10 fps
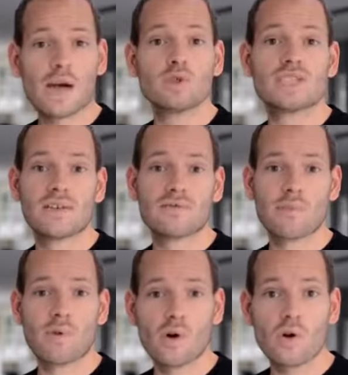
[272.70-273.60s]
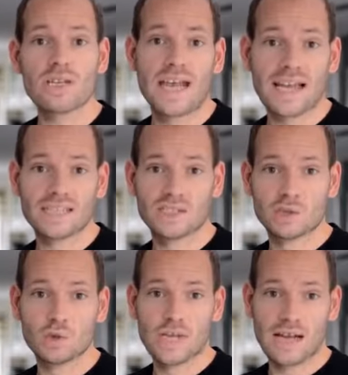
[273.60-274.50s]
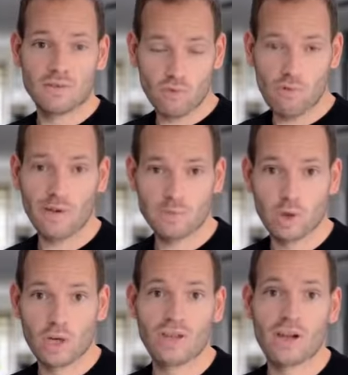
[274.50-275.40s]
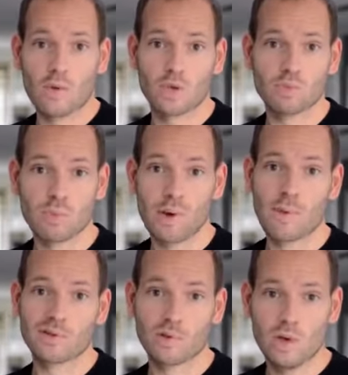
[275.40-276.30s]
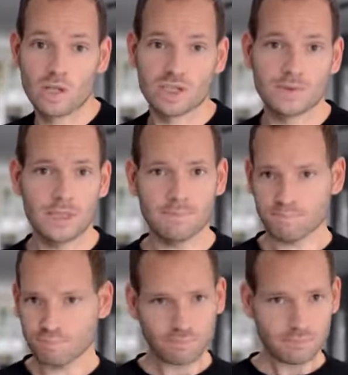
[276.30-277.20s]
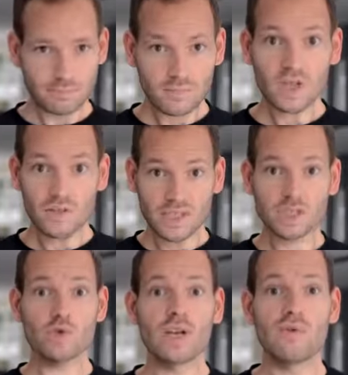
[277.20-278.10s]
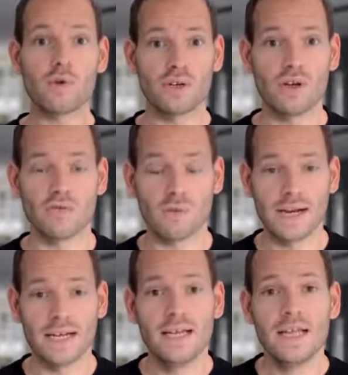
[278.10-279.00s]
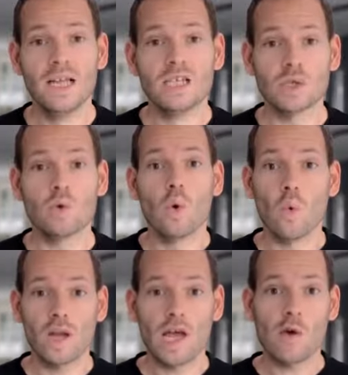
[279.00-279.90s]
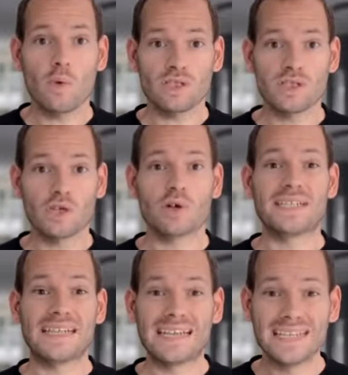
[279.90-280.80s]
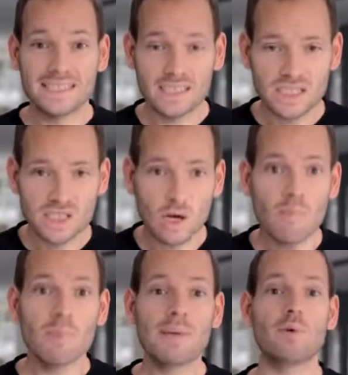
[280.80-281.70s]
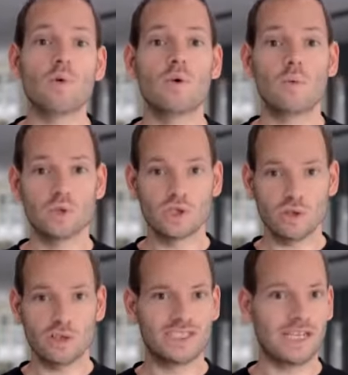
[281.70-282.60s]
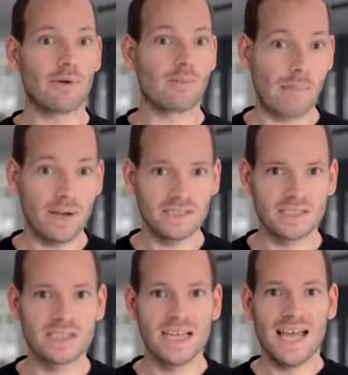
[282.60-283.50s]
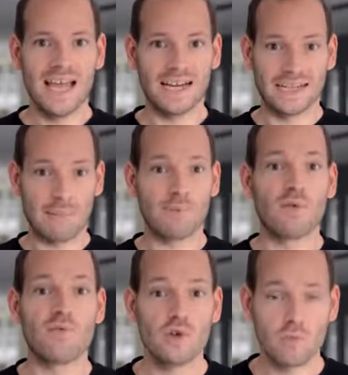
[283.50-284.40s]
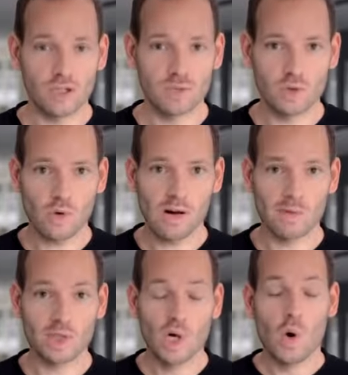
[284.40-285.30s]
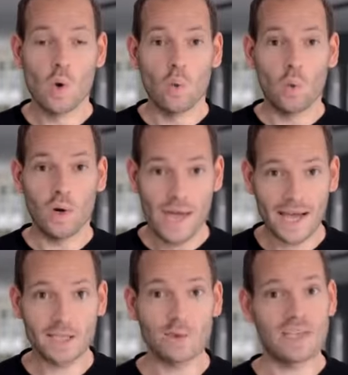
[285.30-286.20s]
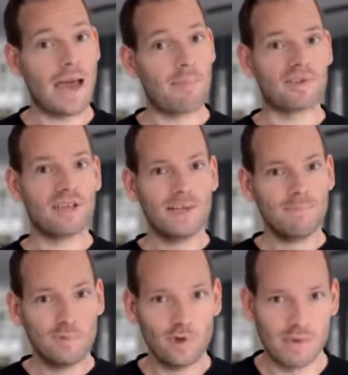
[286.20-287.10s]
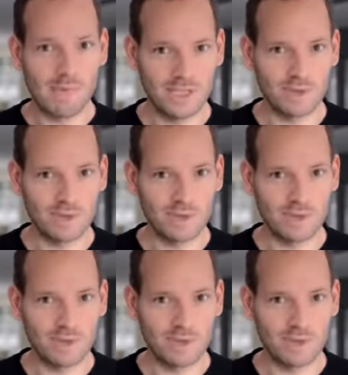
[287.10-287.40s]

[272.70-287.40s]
I would give them early access to that WordPress plugin that I was preparing to launch. Now, that's straightforward enough, right? So while I was sure that at least some people would start sharing my message and get me a few more subscribers, what actually happened took me by